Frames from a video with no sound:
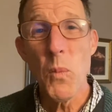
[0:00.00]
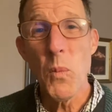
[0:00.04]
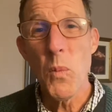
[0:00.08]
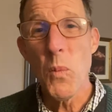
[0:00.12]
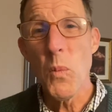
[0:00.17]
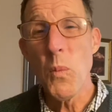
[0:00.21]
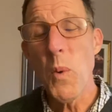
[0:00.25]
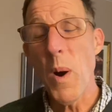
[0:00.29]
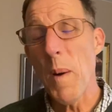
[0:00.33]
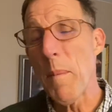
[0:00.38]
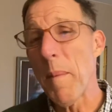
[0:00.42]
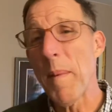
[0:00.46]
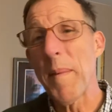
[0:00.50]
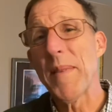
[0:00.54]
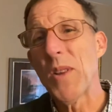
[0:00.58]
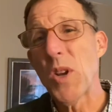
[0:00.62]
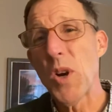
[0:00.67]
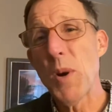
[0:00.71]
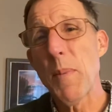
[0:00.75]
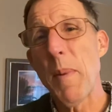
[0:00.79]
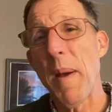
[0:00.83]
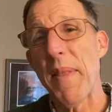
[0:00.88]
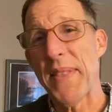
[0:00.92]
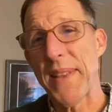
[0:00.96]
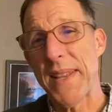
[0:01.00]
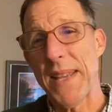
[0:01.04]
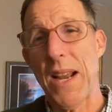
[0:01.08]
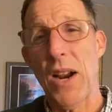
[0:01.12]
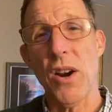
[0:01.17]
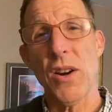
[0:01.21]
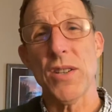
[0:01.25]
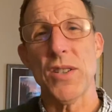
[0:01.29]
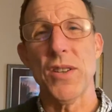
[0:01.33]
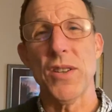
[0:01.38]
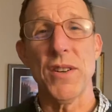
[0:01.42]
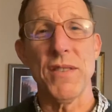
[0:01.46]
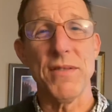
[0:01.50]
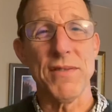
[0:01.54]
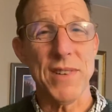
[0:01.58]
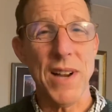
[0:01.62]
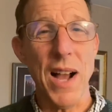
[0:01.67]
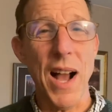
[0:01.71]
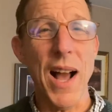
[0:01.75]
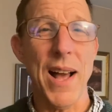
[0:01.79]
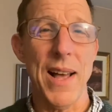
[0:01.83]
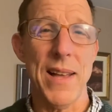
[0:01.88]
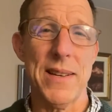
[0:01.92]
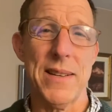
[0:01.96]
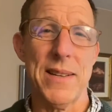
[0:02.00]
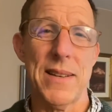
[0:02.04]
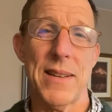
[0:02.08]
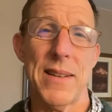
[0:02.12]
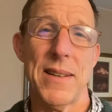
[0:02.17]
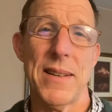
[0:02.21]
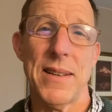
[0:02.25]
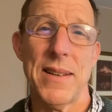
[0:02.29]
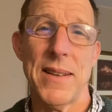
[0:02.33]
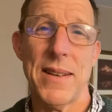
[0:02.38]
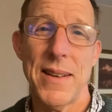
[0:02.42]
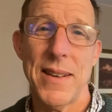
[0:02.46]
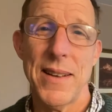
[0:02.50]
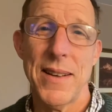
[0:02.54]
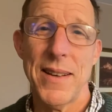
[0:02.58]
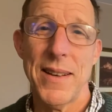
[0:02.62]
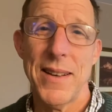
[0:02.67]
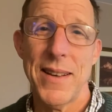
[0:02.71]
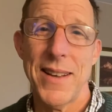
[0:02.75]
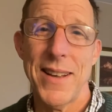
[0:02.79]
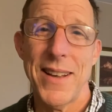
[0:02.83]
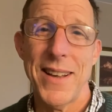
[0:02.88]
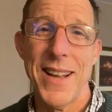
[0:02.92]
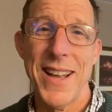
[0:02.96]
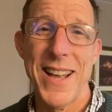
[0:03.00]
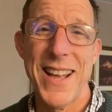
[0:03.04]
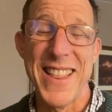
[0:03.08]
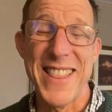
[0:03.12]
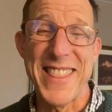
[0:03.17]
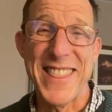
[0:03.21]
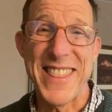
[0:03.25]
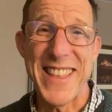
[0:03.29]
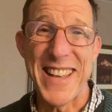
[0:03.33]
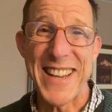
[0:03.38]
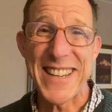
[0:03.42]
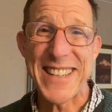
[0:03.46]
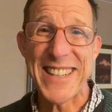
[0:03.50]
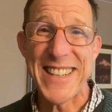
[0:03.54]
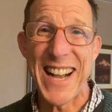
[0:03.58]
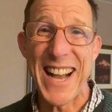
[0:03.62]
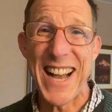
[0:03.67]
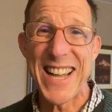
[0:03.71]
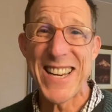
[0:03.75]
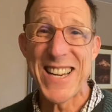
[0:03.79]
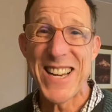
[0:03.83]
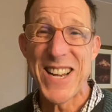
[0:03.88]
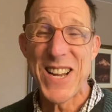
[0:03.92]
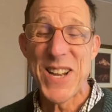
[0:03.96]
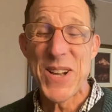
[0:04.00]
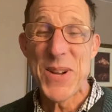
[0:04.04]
what might we learn about the character of God? That God